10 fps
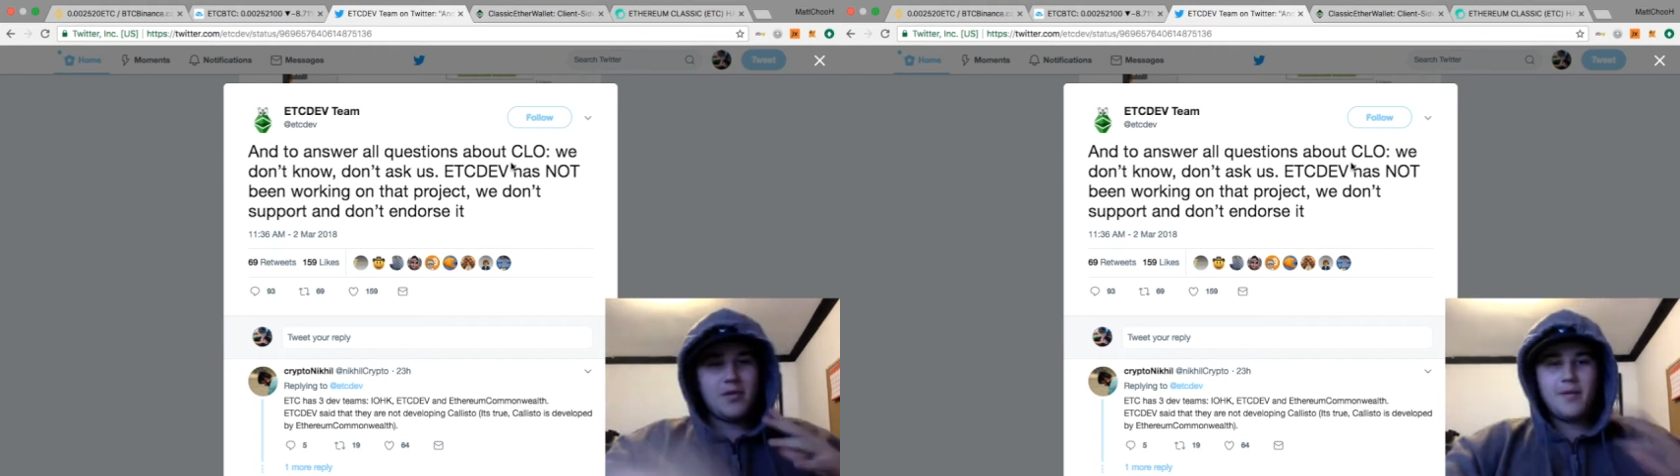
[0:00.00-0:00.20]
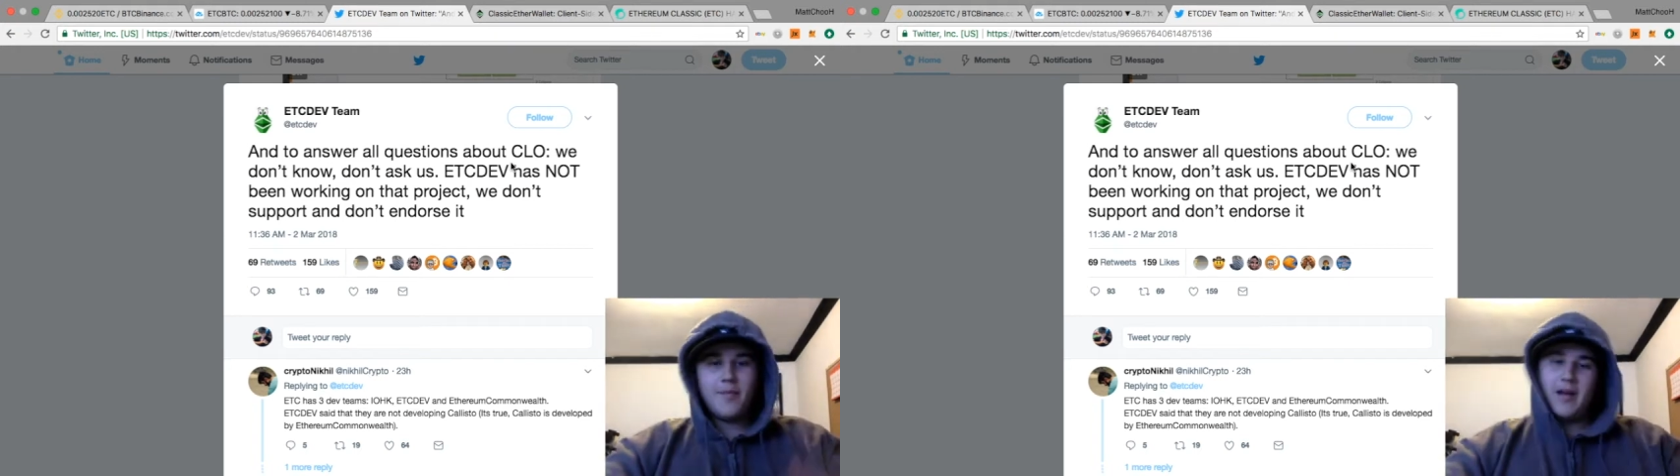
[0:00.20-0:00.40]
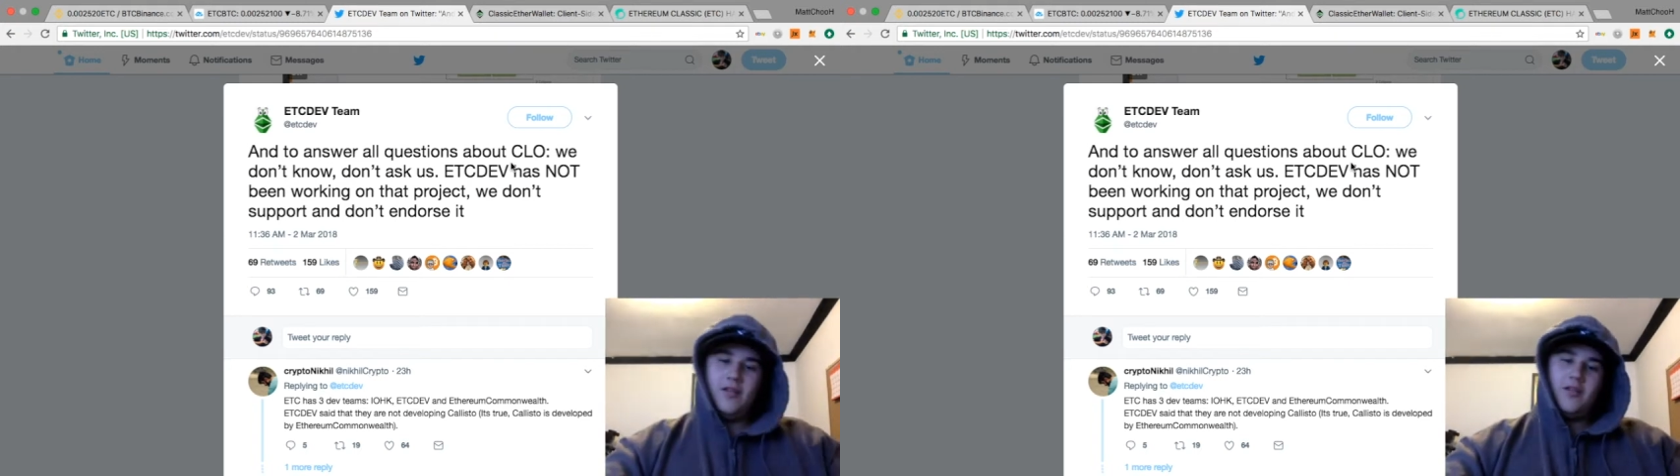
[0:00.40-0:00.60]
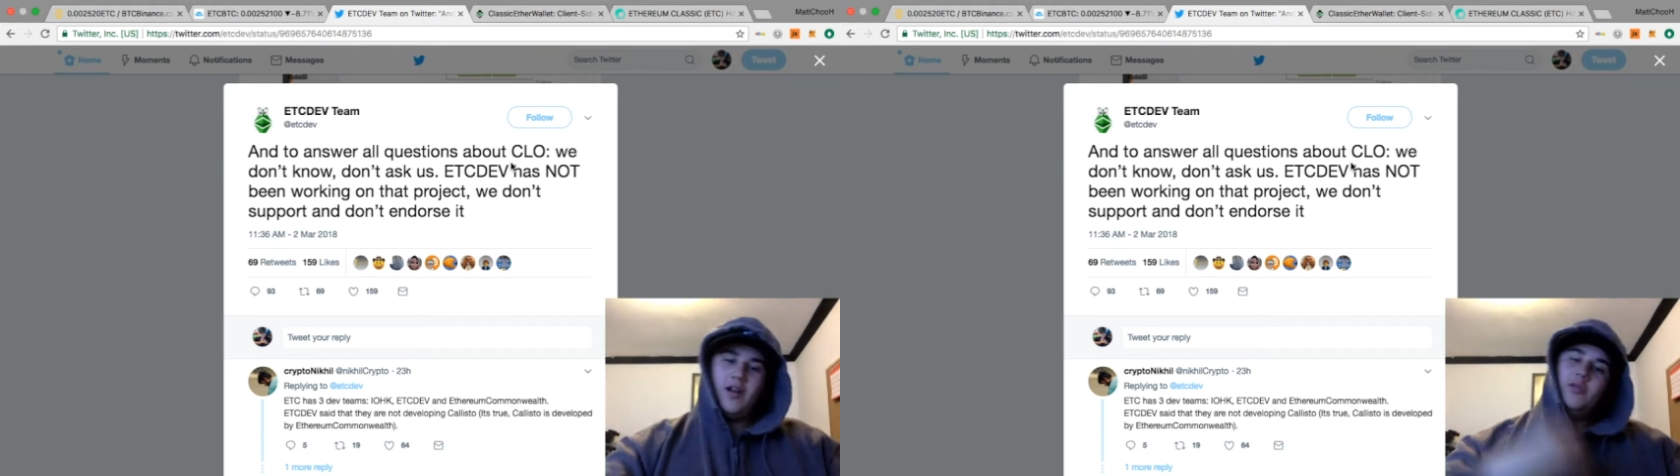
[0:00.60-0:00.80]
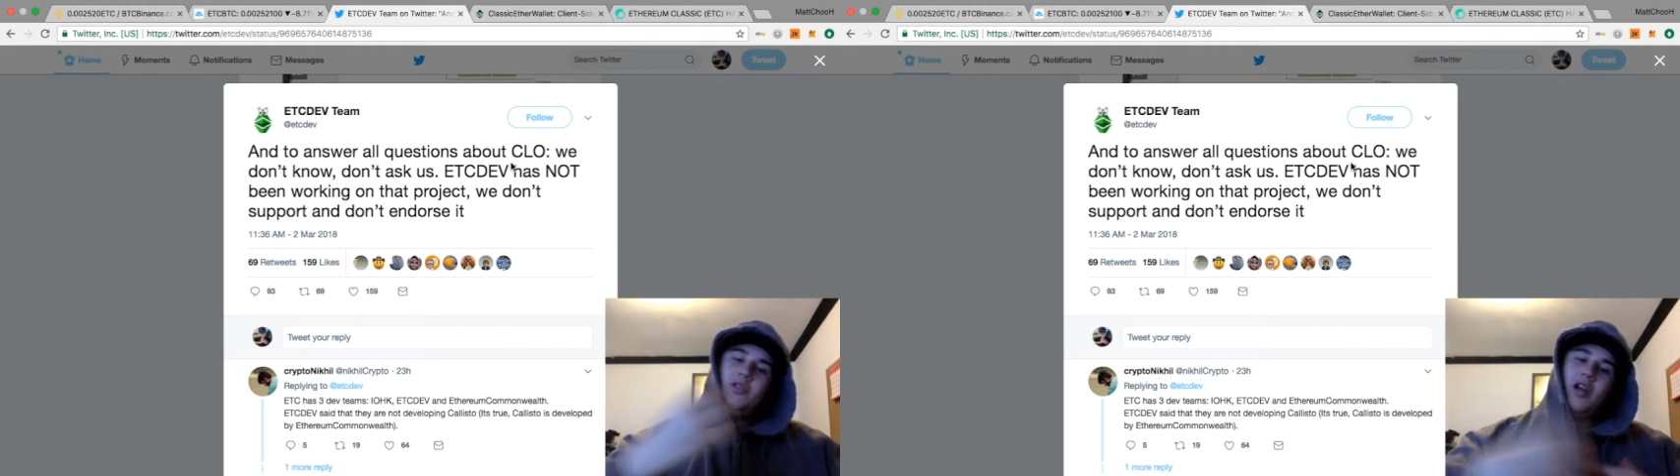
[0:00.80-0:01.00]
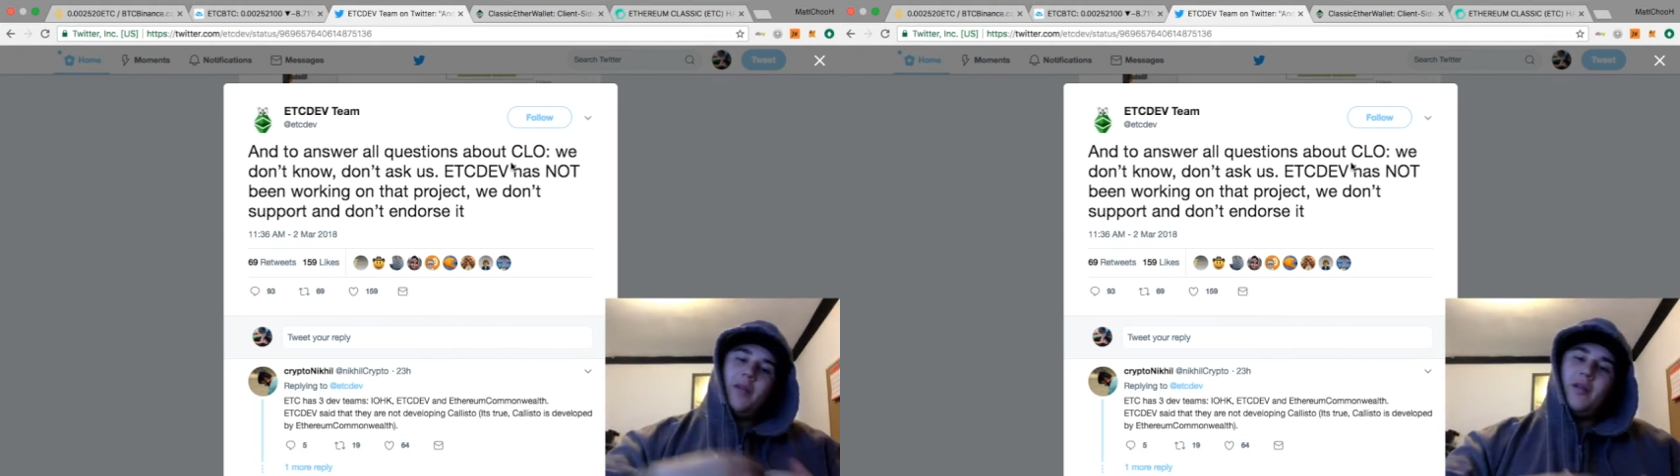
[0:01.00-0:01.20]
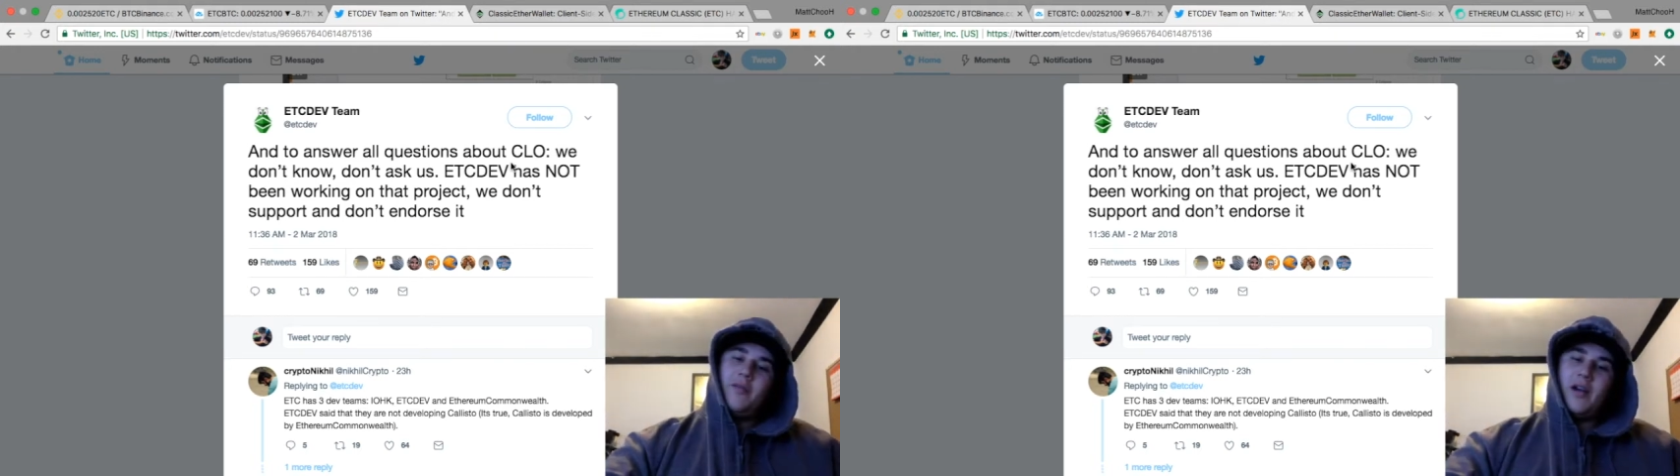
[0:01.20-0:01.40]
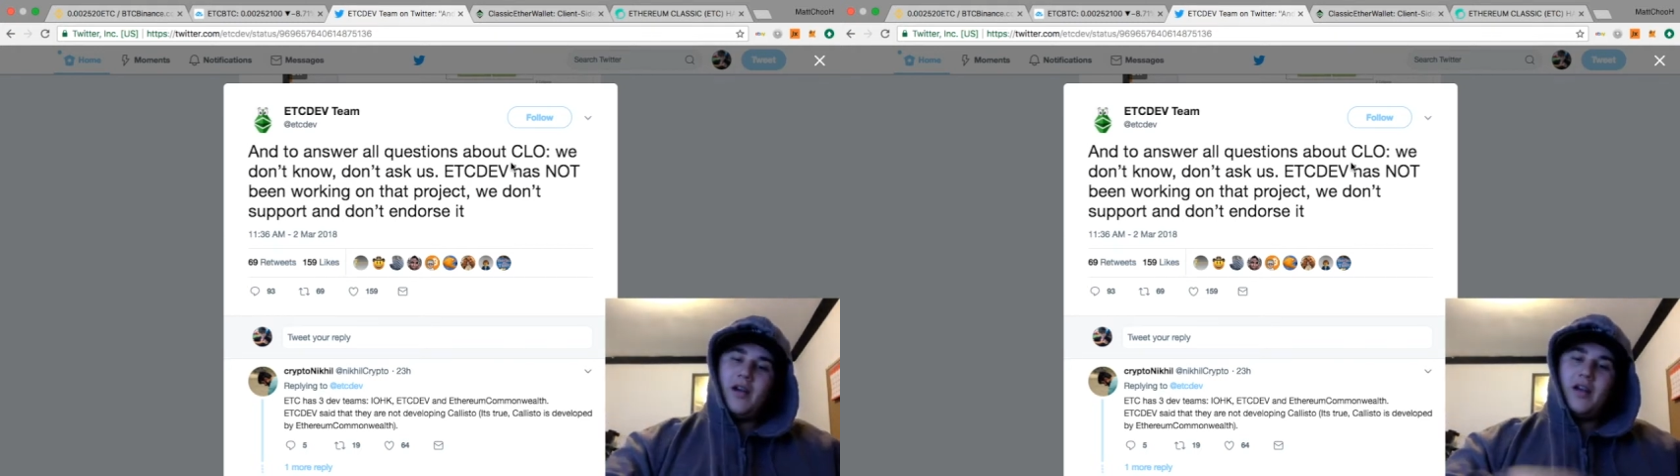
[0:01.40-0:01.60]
about. I was hyping about it.